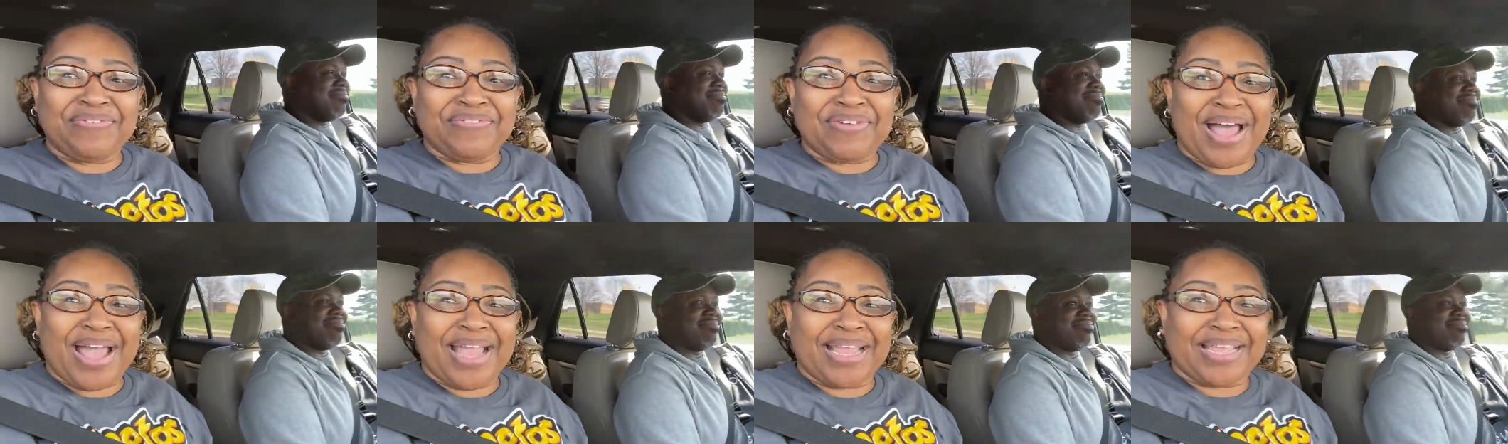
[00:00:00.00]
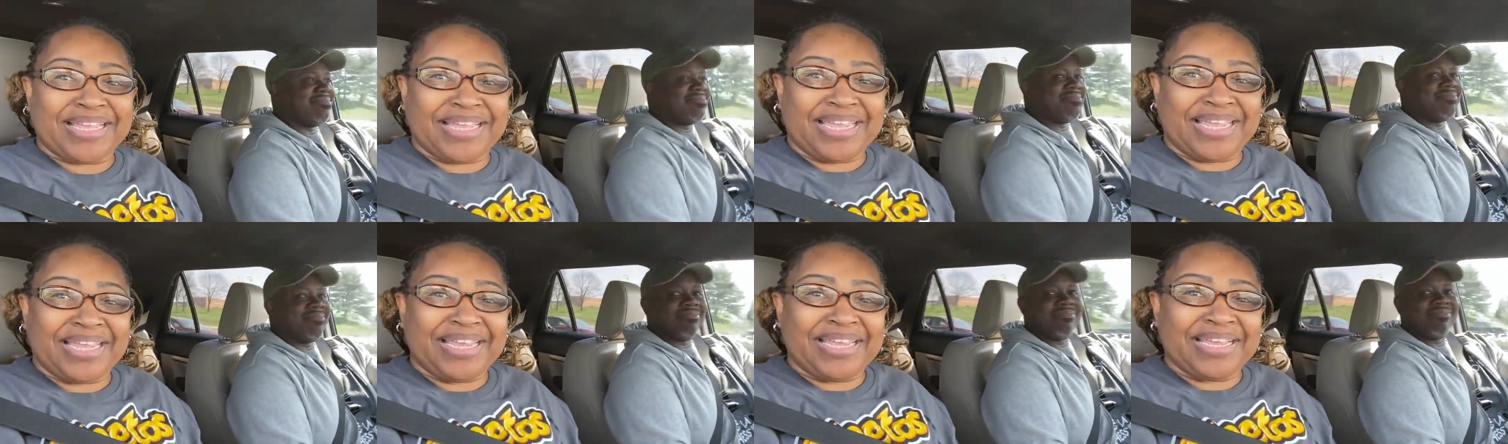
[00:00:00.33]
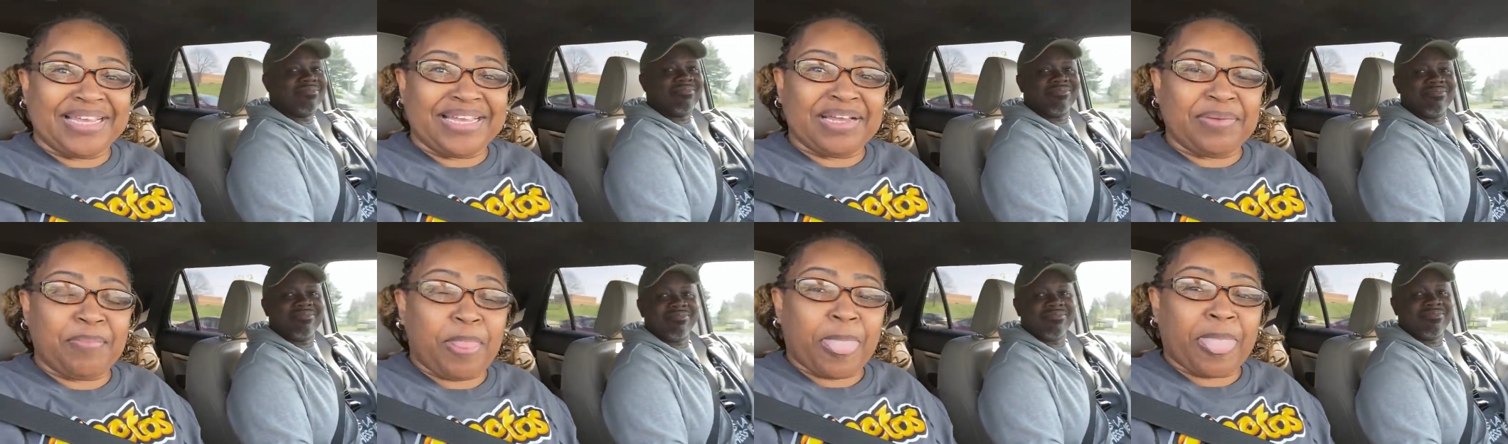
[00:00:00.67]
Speaker 1: of
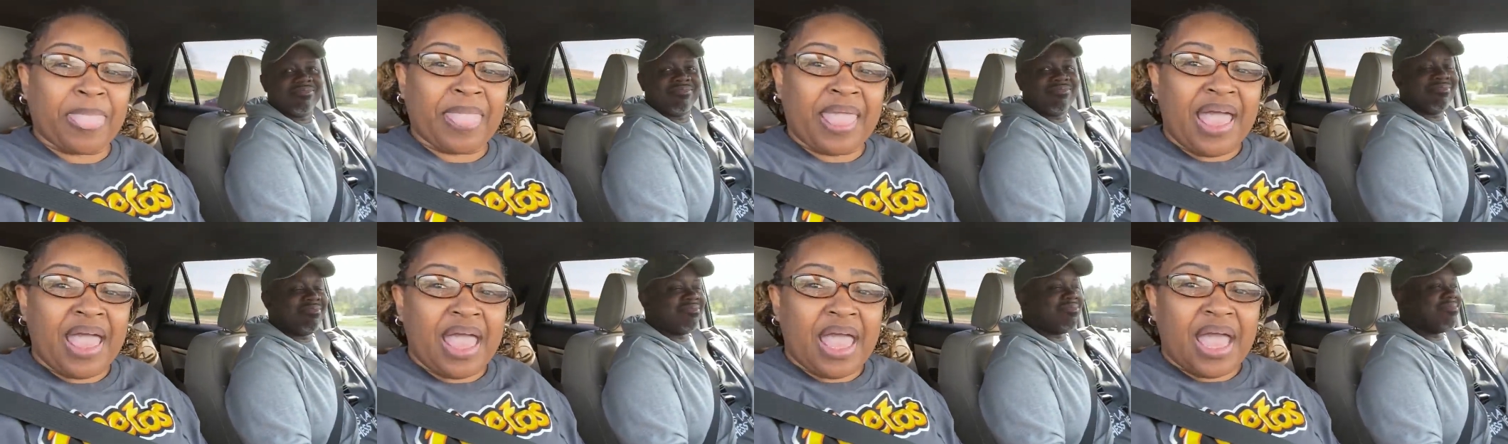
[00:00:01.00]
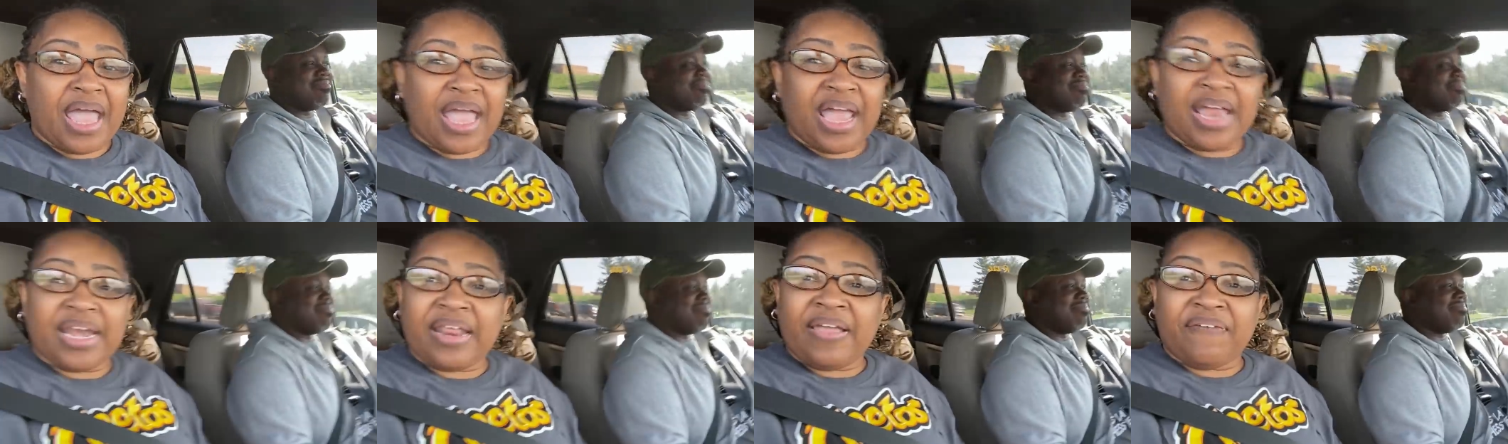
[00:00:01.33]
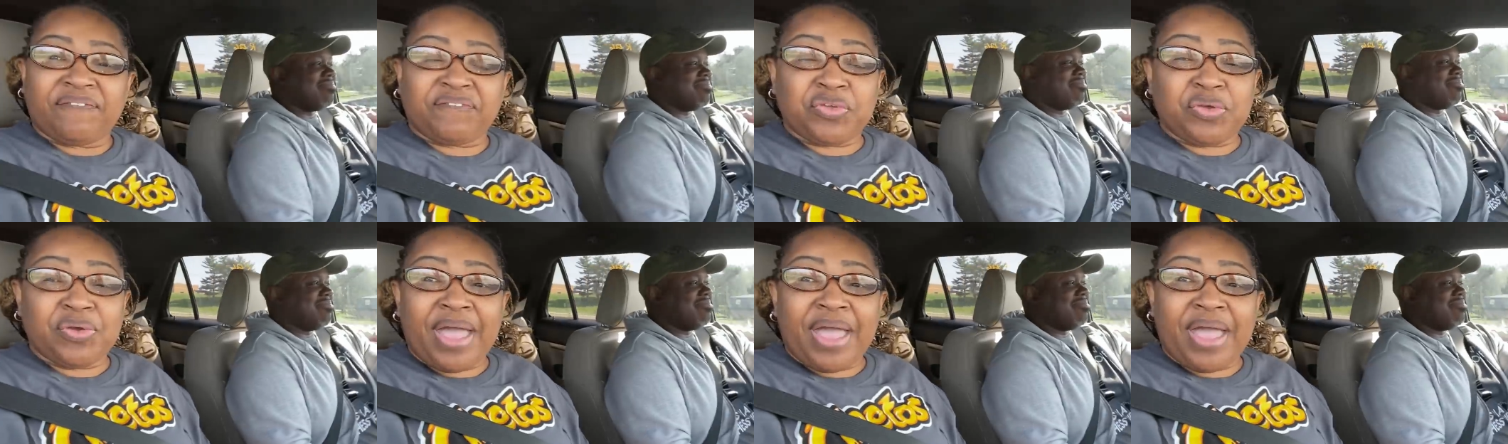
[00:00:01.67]
IKEA. And if